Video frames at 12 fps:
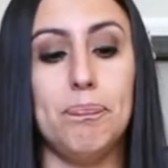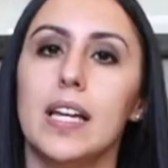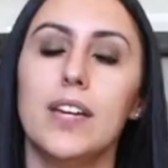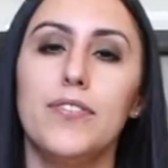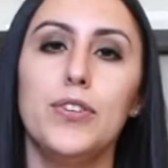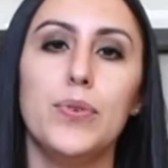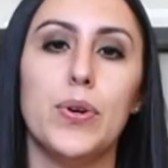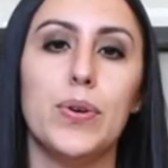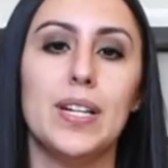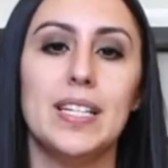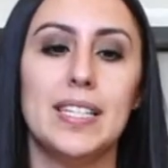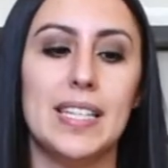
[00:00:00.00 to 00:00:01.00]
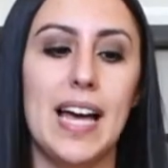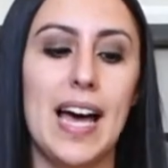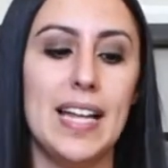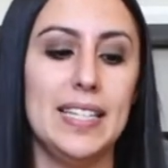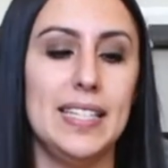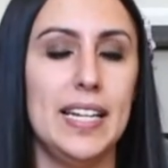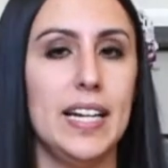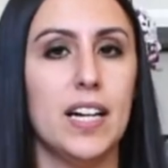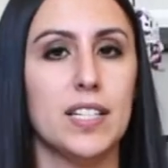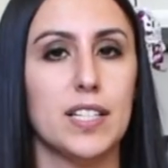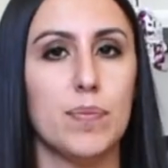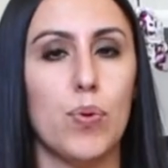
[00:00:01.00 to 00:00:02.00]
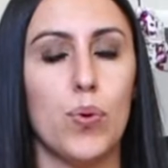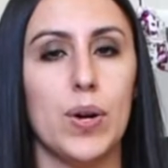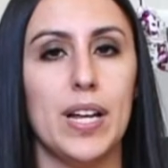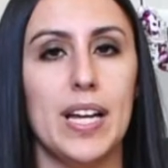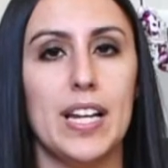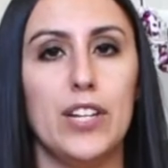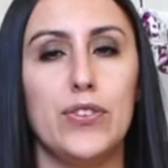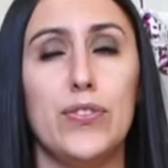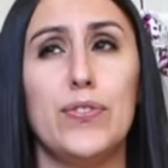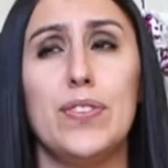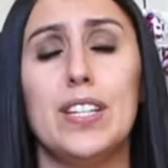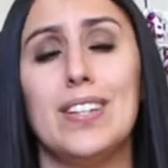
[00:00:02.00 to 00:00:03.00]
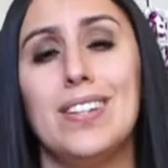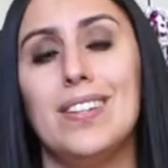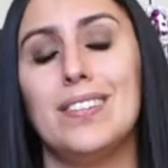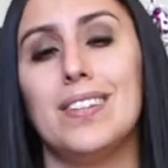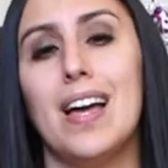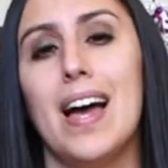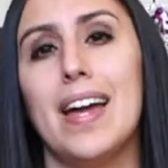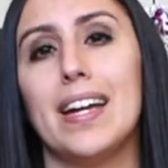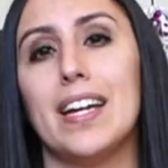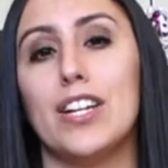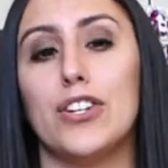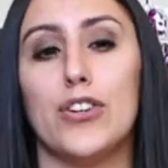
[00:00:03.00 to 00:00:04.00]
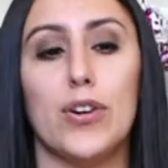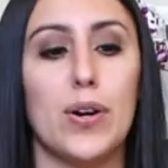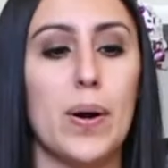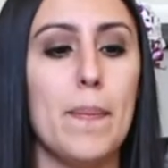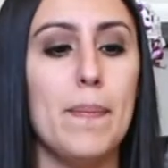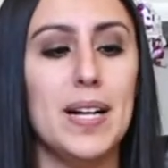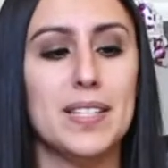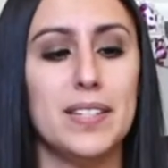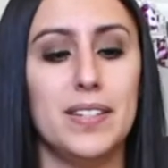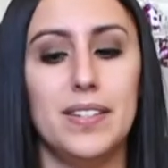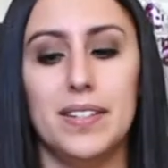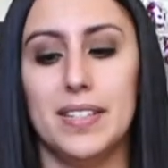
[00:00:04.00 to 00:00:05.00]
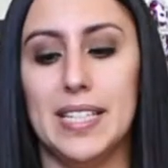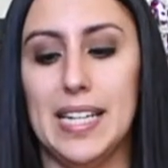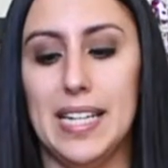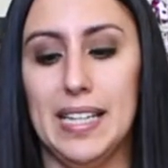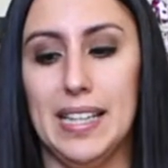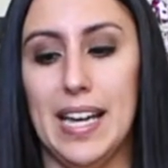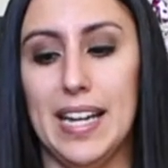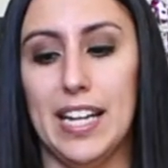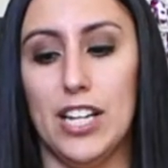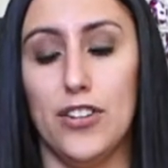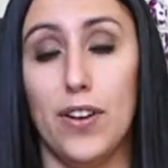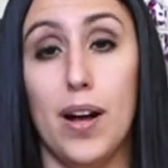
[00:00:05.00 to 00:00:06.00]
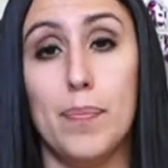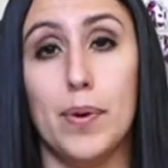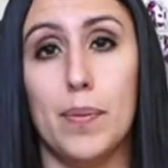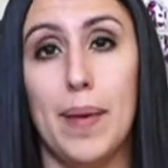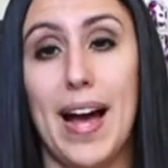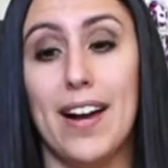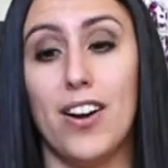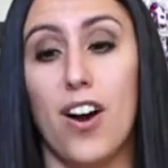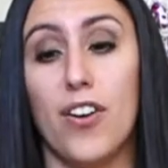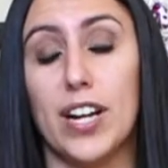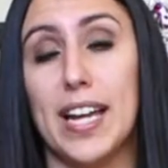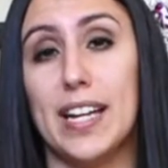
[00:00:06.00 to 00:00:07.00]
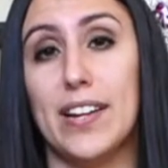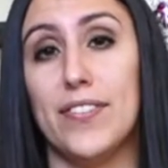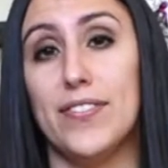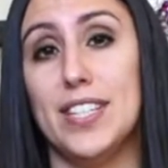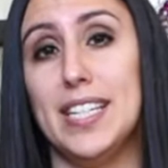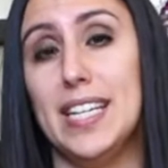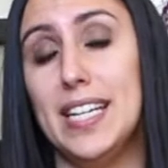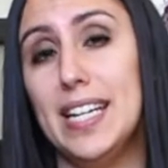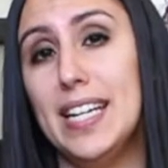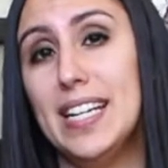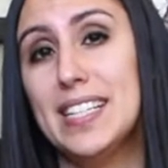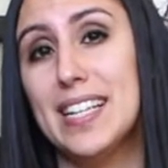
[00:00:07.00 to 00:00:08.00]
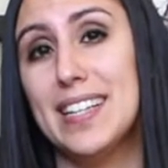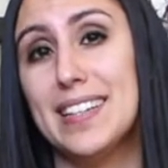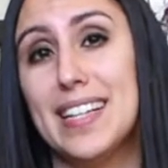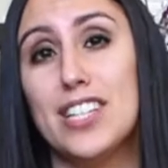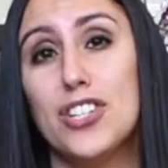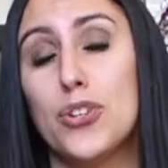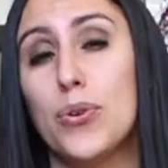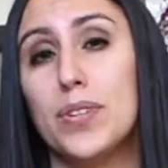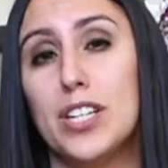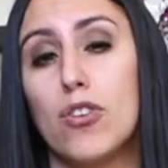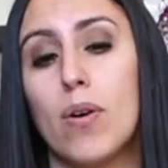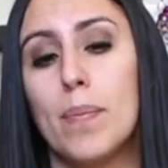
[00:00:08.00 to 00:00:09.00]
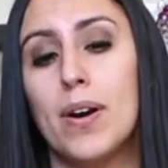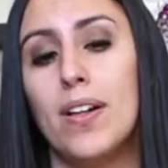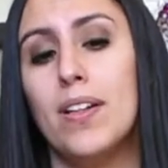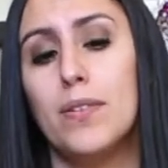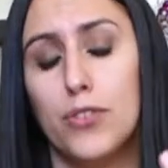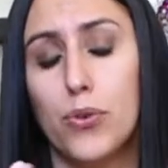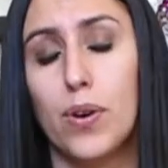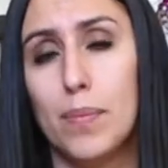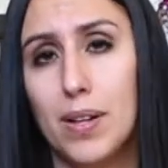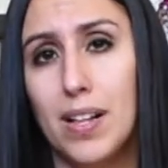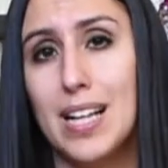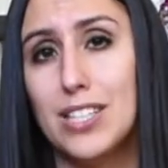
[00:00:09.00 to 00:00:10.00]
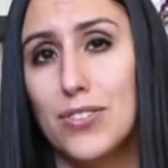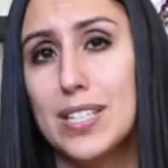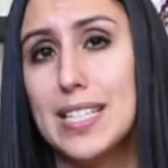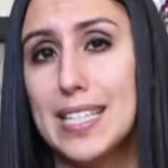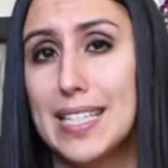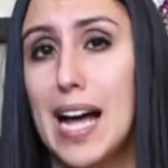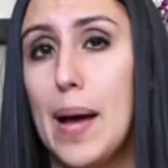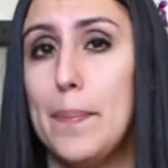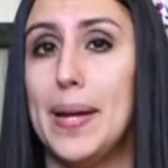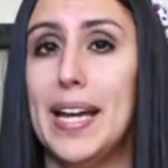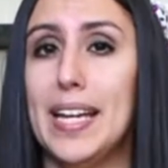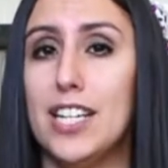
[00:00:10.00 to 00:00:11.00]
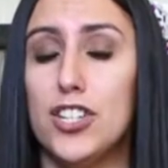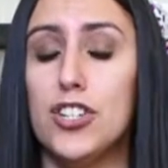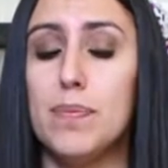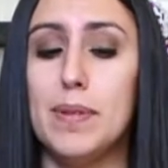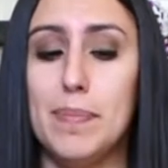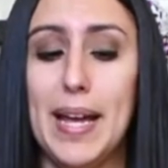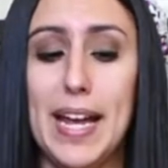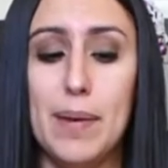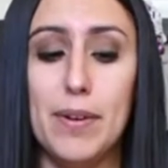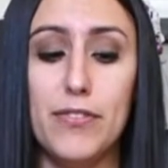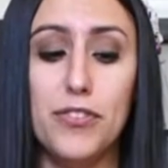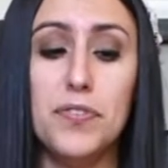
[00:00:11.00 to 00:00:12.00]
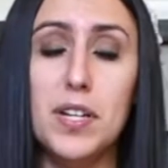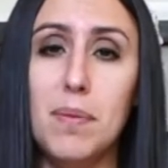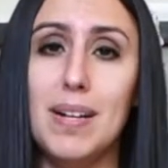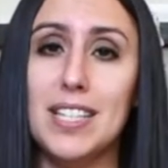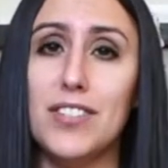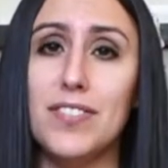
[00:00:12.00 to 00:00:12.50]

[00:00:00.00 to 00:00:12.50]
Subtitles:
If you notice that sitting unsupported, you feel like your muscles in like your upper back are getting fatigued, that's totally normal. As long as it's not pain, it shouldn't be pain, but if you feel muscle